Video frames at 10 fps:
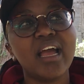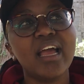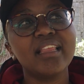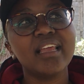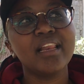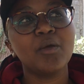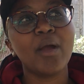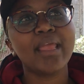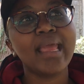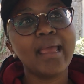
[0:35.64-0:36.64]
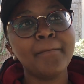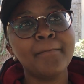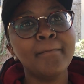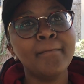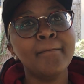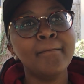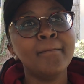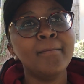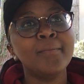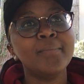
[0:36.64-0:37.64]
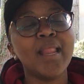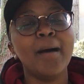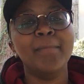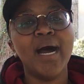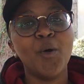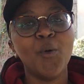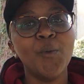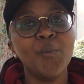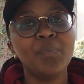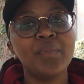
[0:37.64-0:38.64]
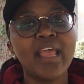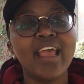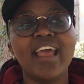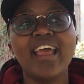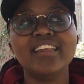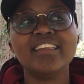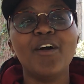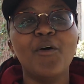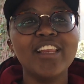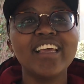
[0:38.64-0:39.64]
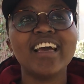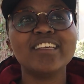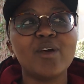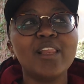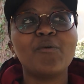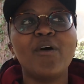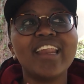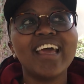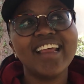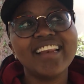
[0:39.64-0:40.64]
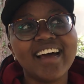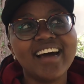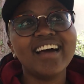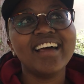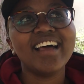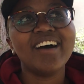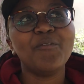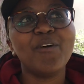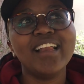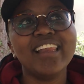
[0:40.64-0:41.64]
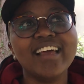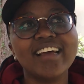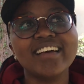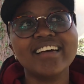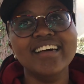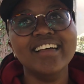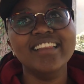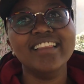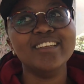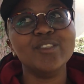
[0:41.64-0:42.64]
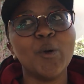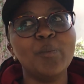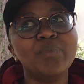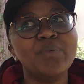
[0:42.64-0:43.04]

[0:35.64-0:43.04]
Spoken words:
I think ilikuwa chem na mao, and the only guys walikuwa naenda were like the top